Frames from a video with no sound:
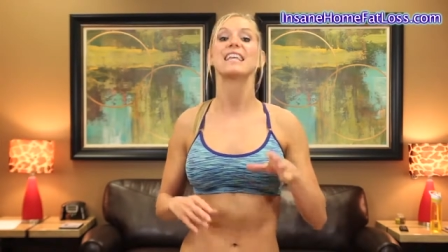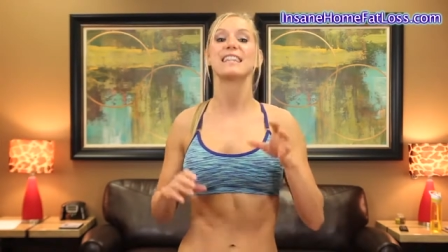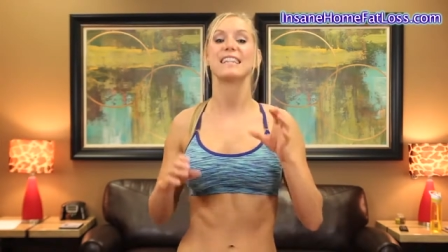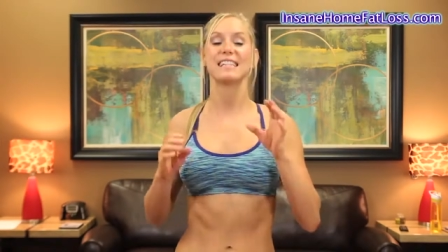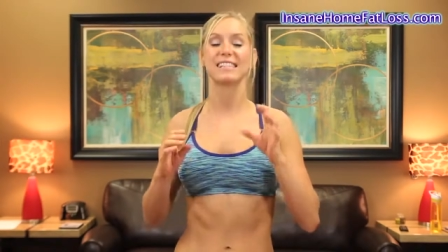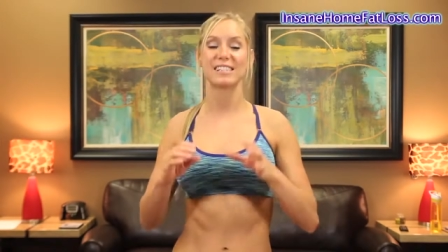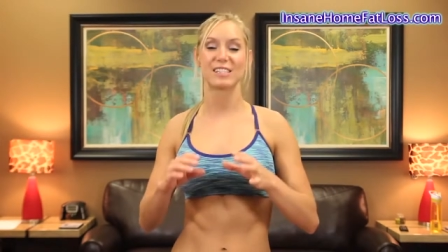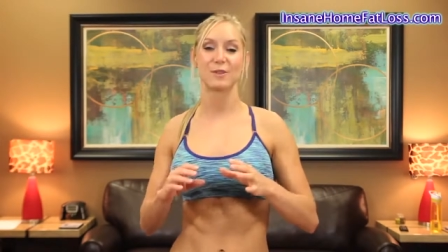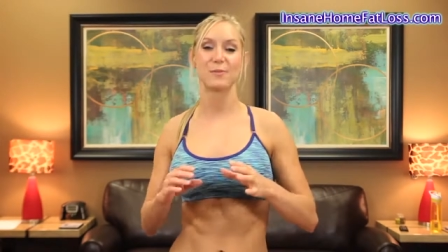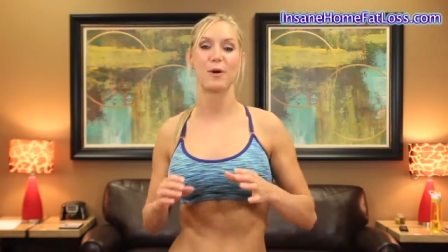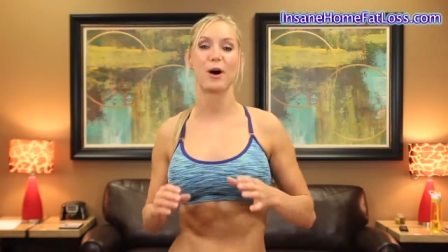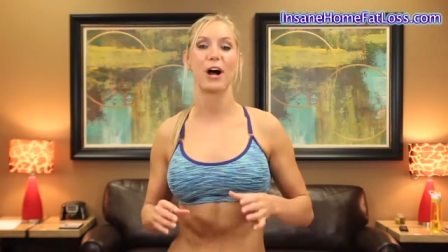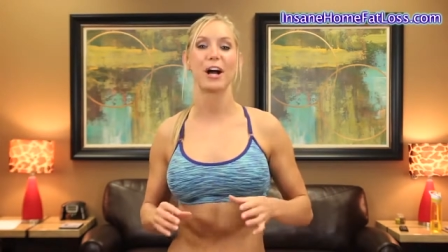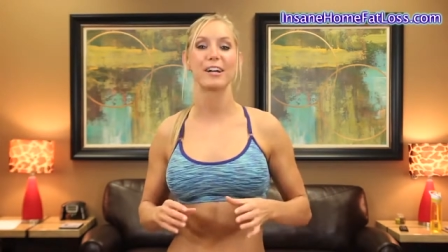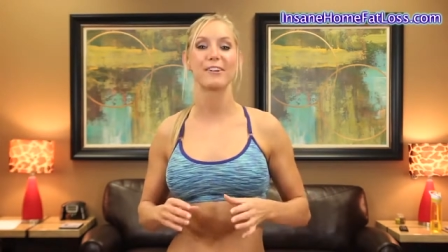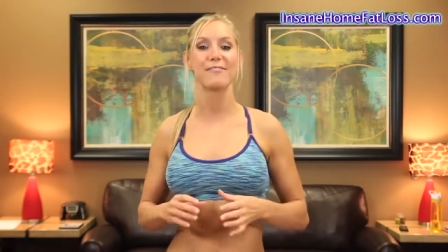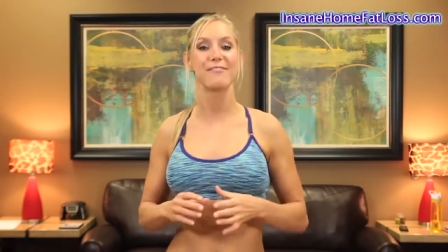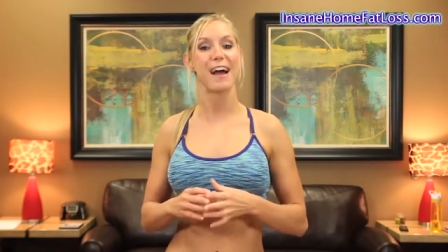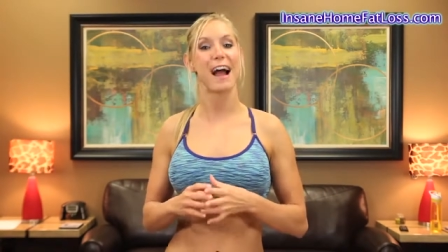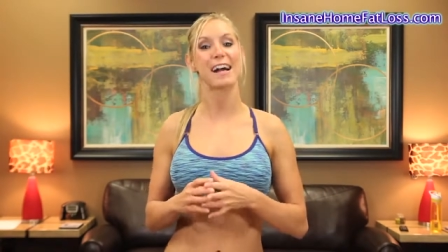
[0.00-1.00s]
then some
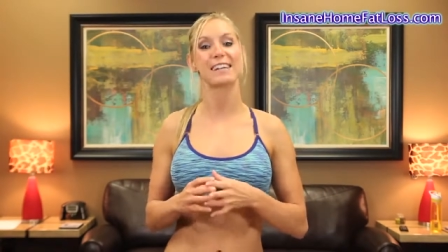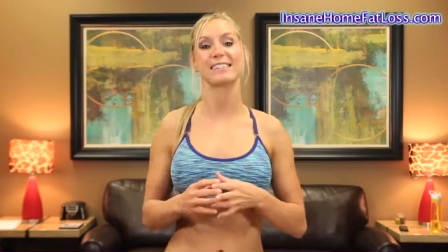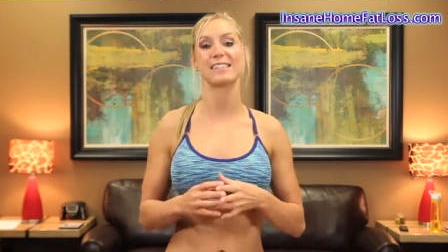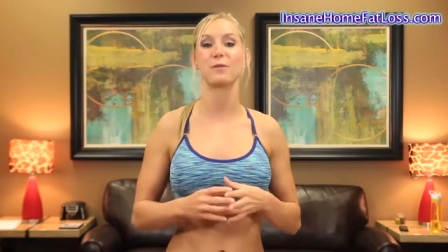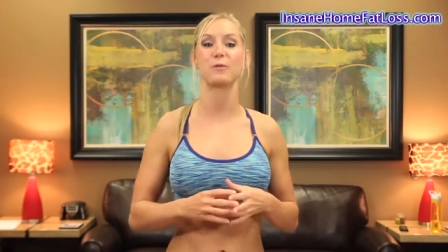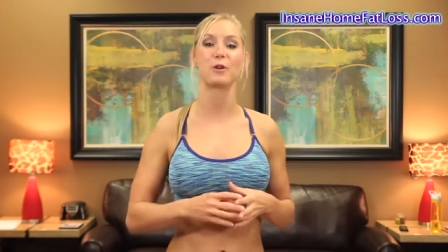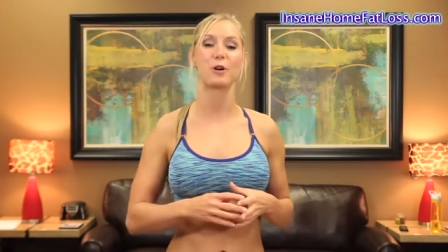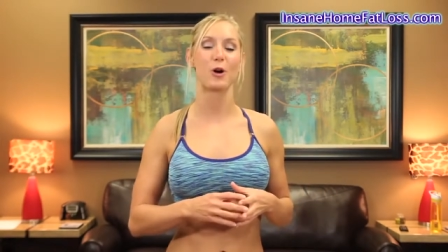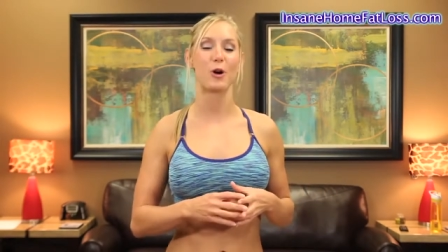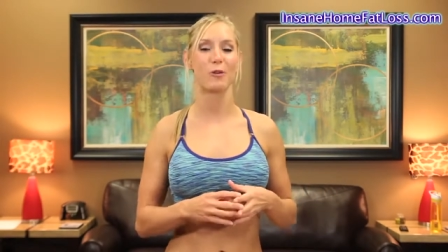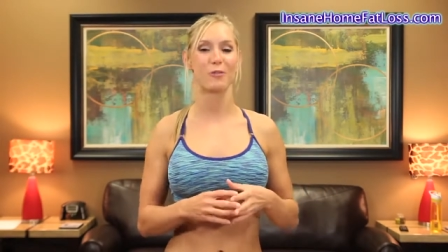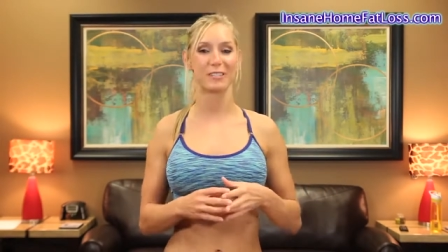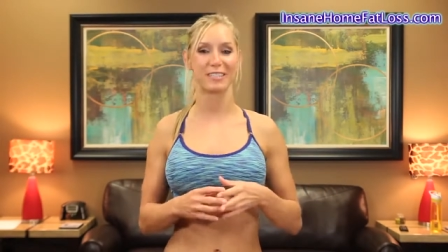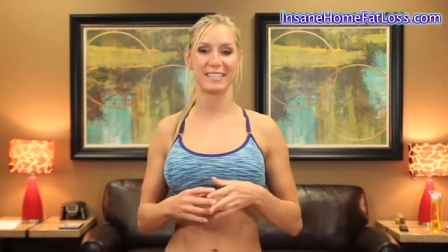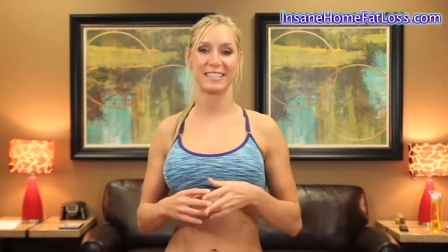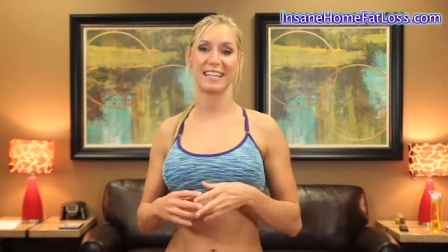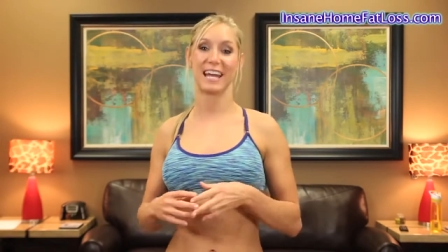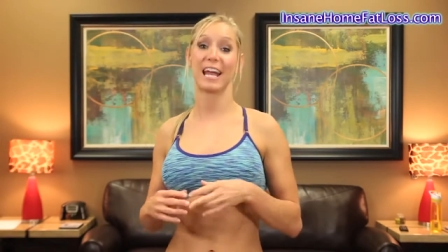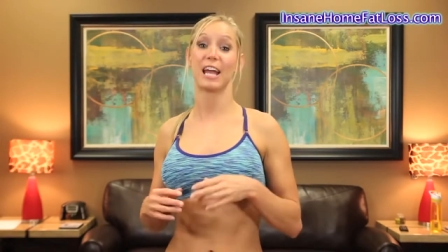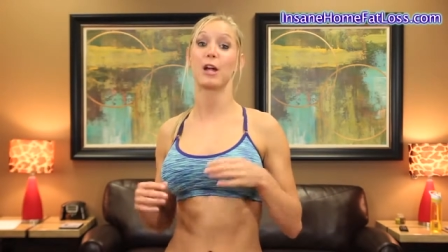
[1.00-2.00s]
hard facts that we'll go over
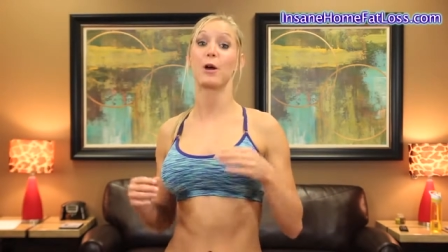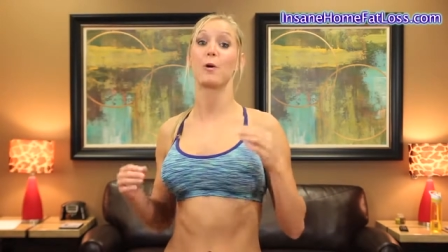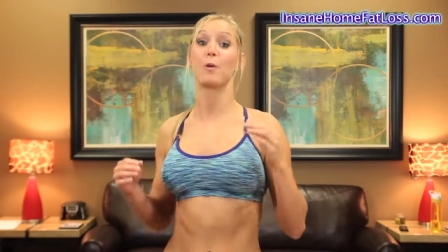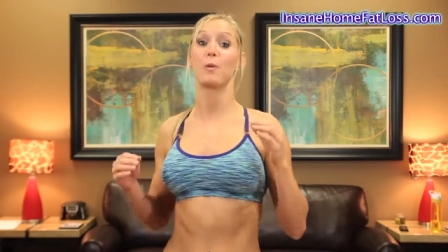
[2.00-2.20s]
today